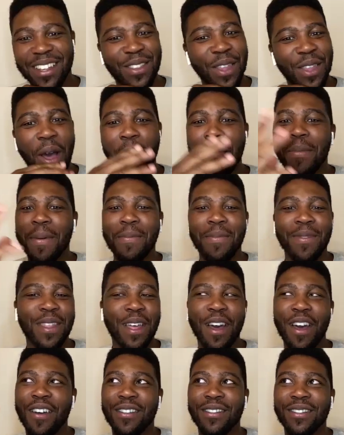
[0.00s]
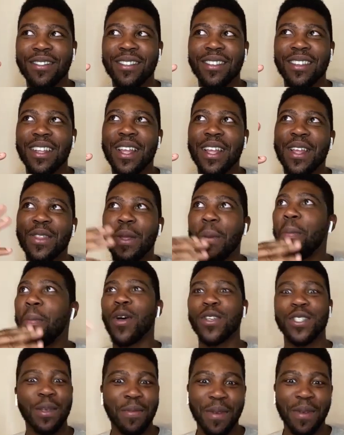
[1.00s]
the
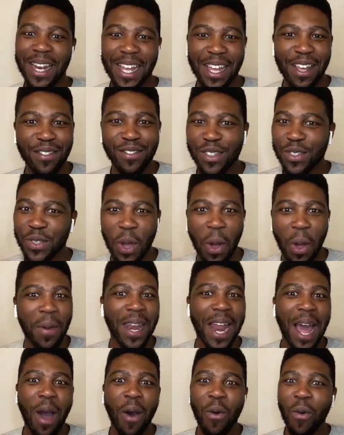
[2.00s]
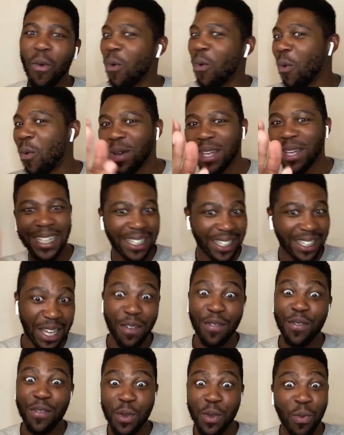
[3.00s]
possibility of just going out all week
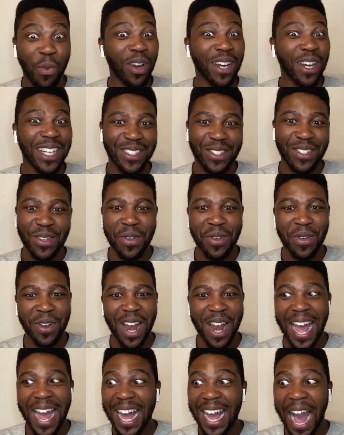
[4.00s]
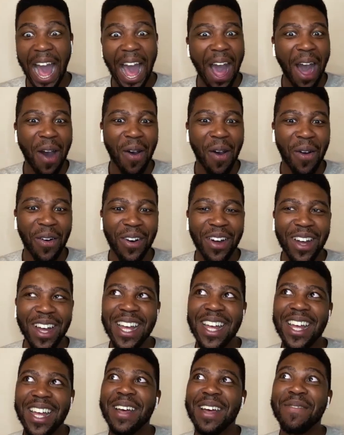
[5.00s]
if you wanted to. Like how
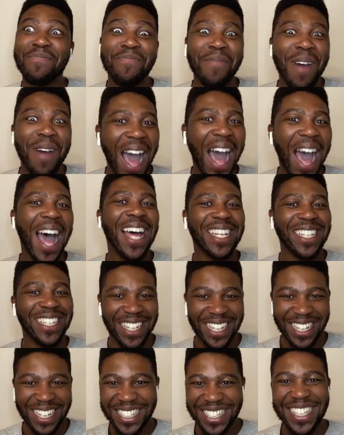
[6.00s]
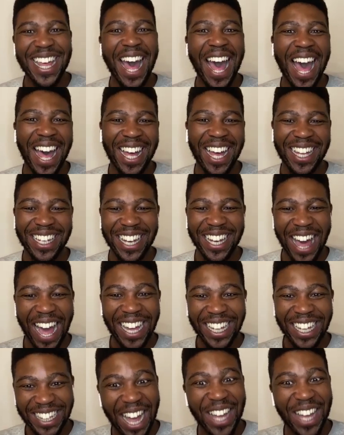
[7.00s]
mad is that?
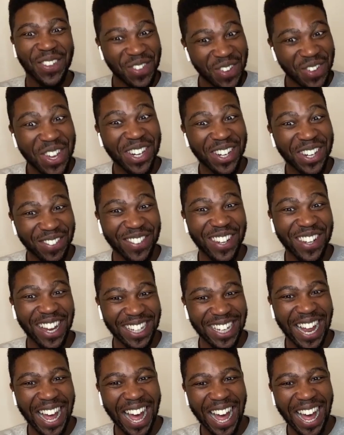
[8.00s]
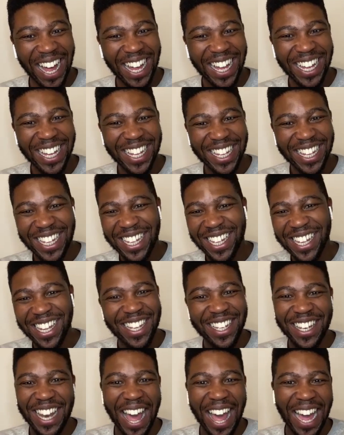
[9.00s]
Like that you could have done that.
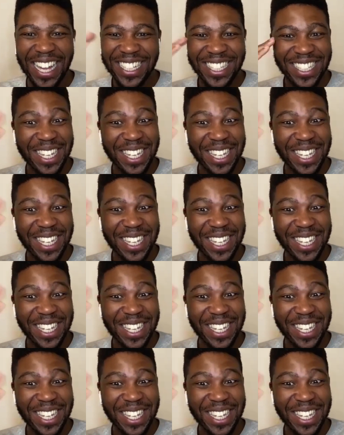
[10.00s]
Like it